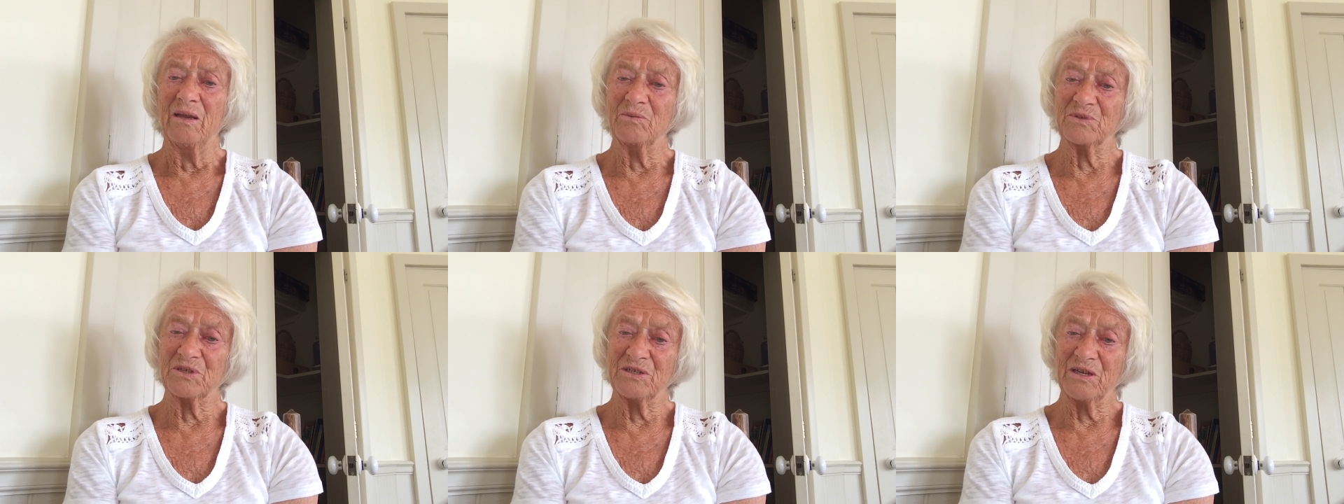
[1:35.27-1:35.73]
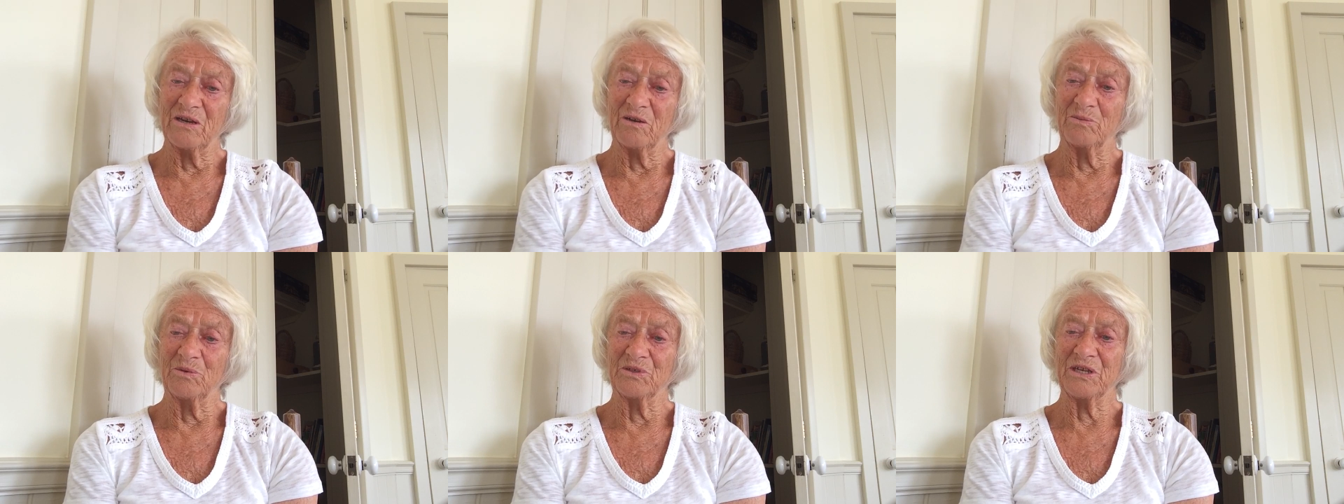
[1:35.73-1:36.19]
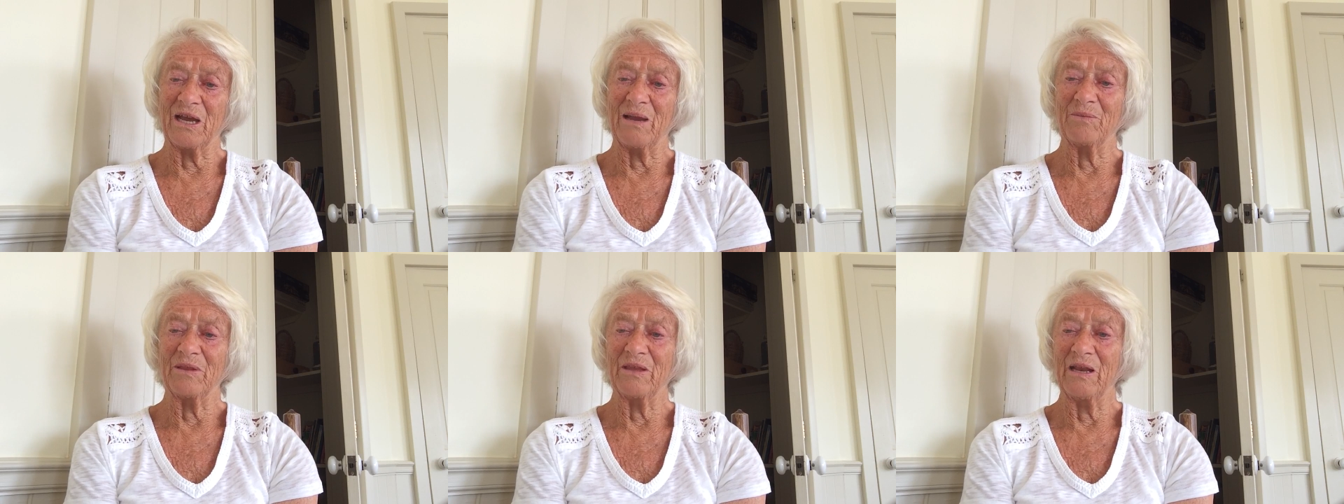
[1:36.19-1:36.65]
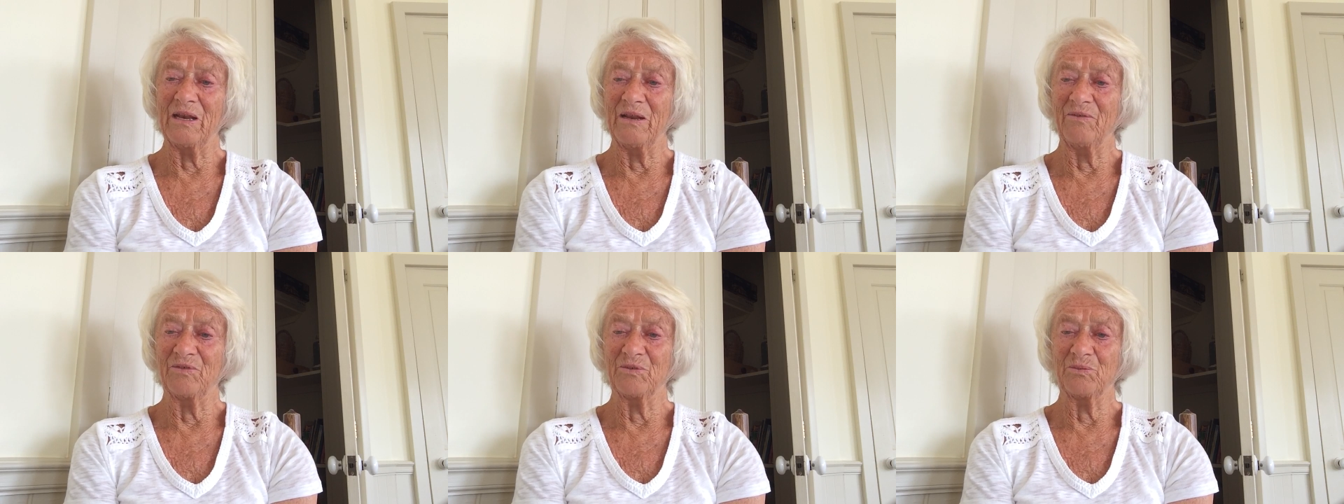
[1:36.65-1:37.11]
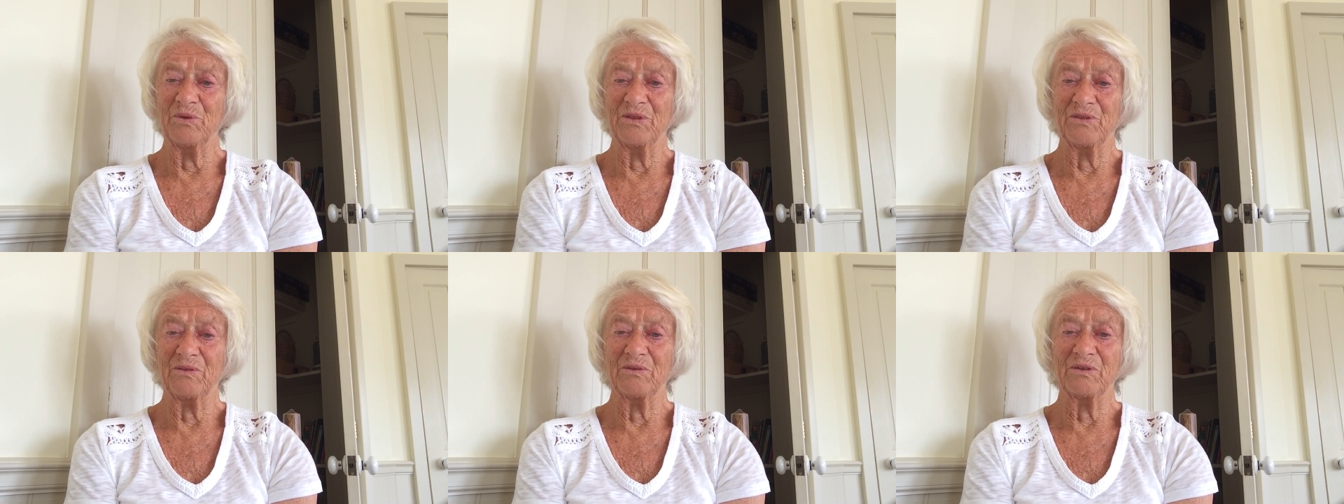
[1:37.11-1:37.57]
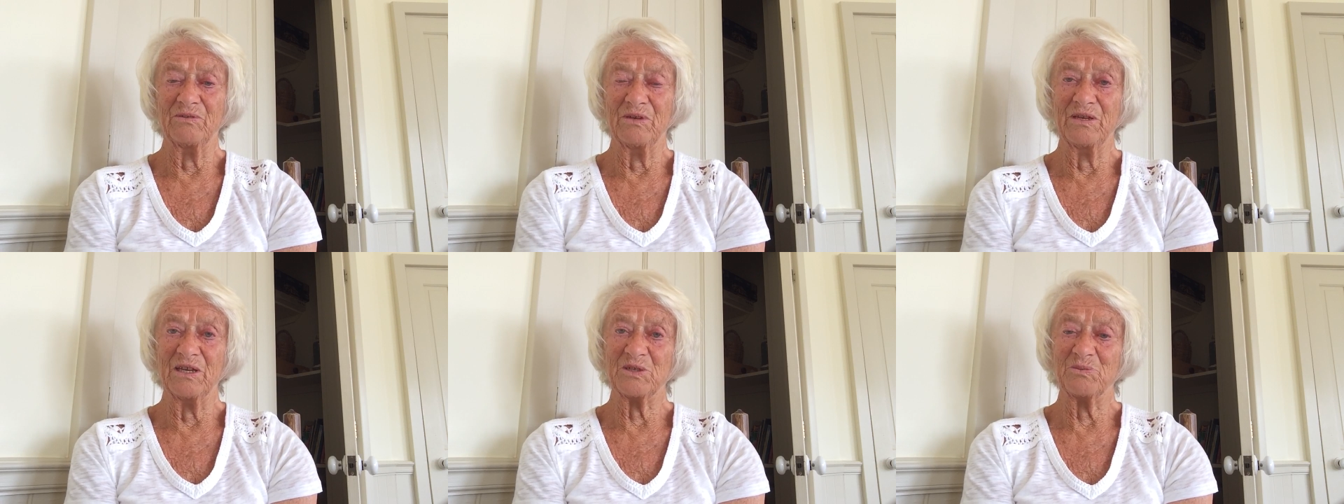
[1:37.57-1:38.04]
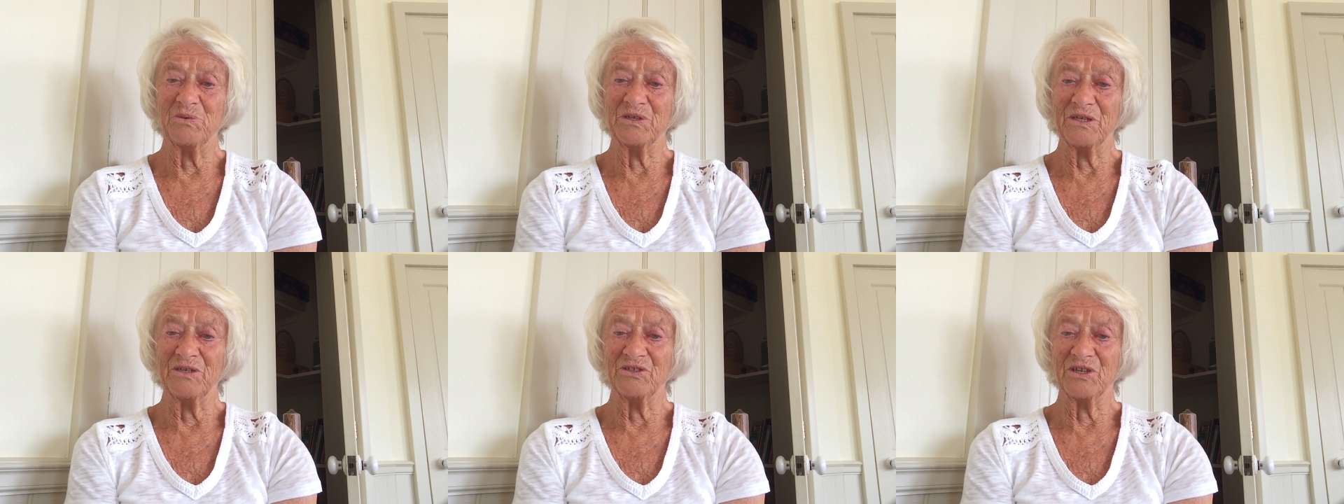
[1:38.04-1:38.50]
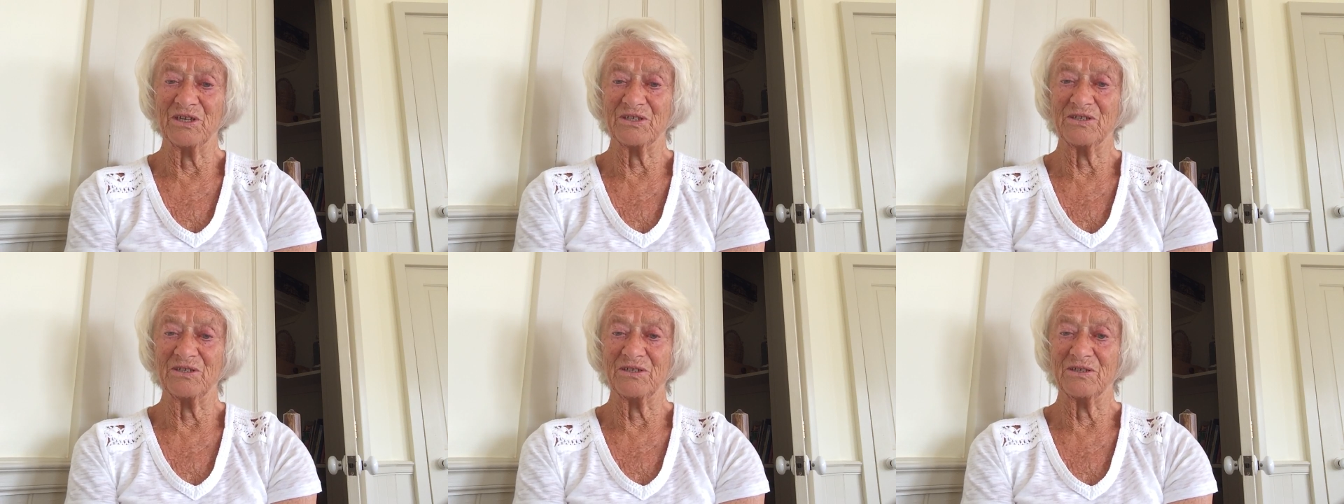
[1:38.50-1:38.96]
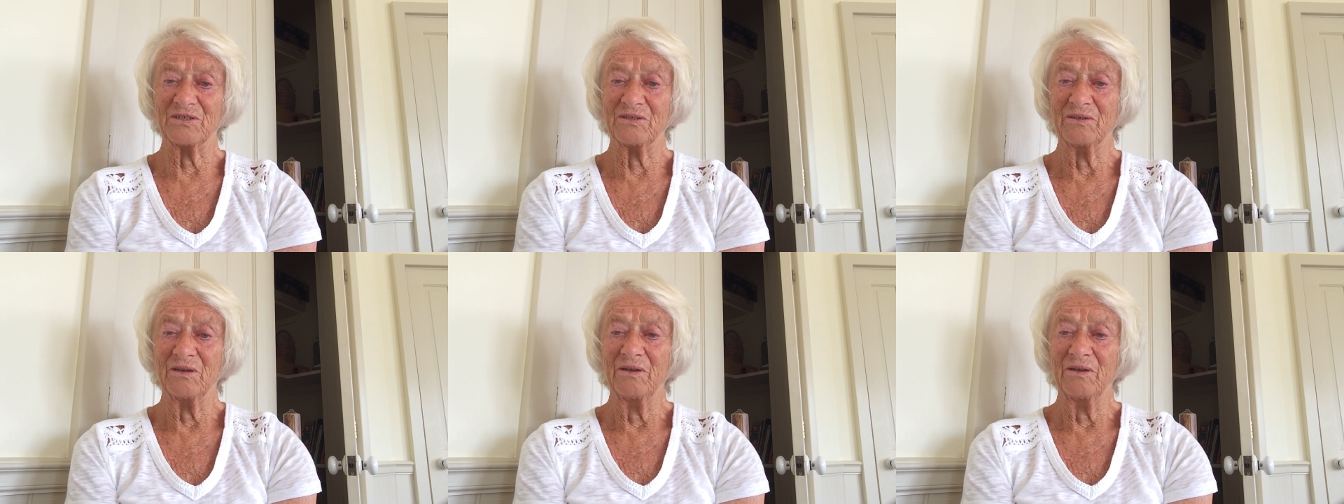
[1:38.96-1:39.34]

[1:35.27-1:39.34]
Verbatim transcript: It was a terrible time and they lived with desperate injustice.